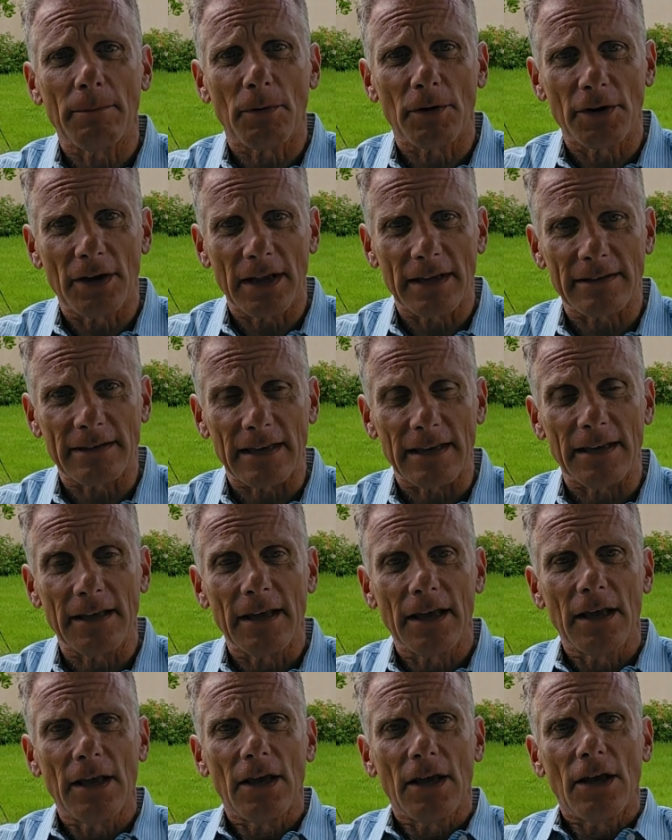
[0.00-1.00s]
predicted.
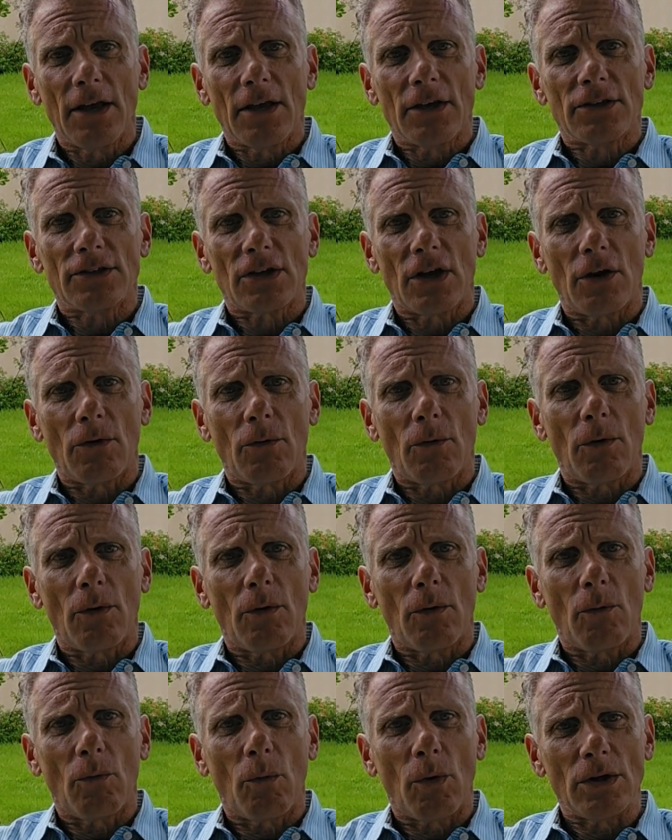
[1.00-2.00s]

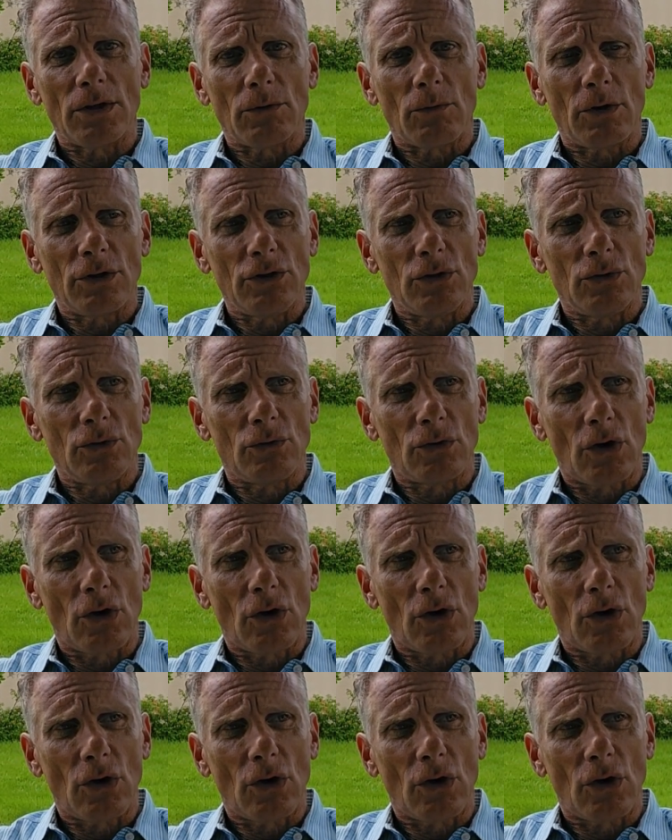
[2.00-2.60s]
So when you